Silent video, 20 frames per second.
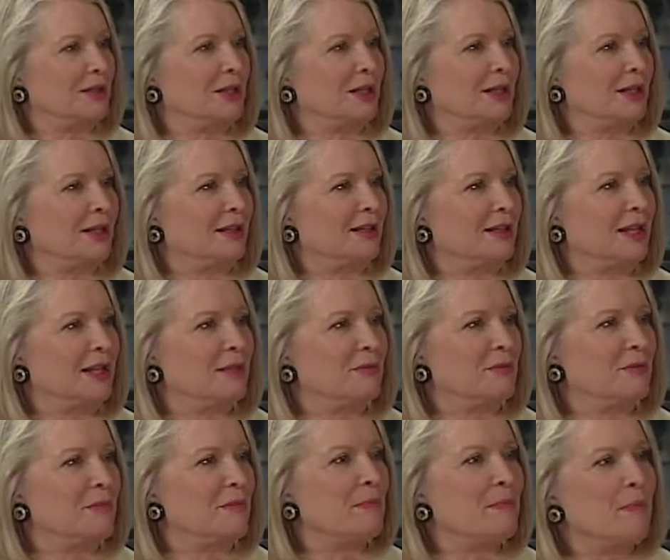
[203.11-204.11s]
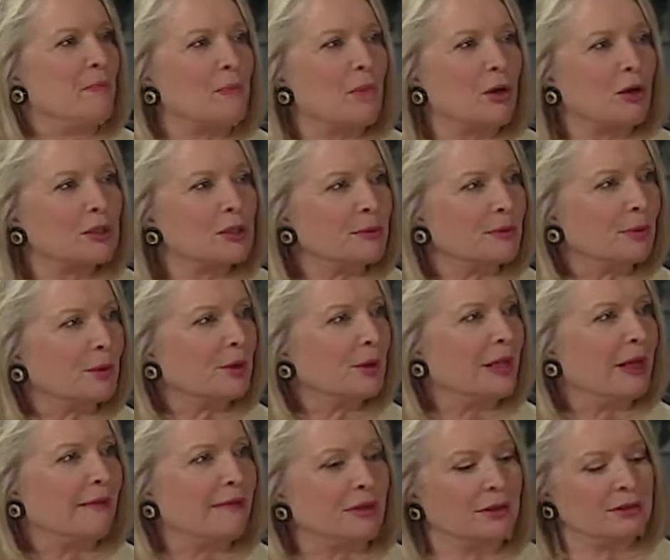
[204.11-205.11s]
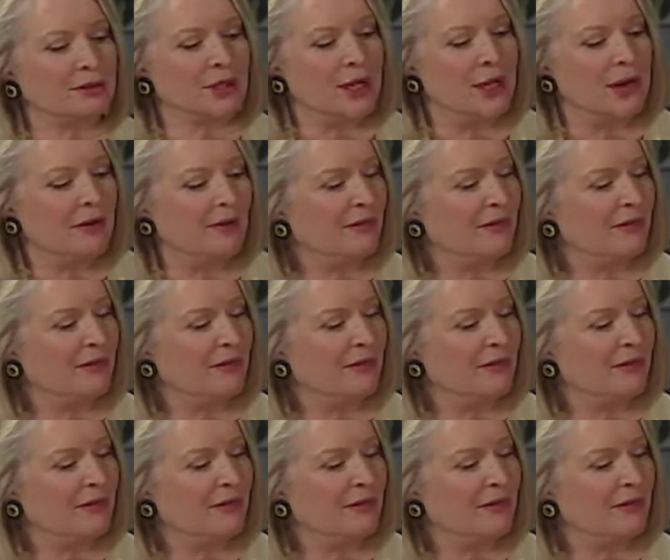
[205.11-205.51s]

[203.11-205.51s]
It's very complex. Multiple levels,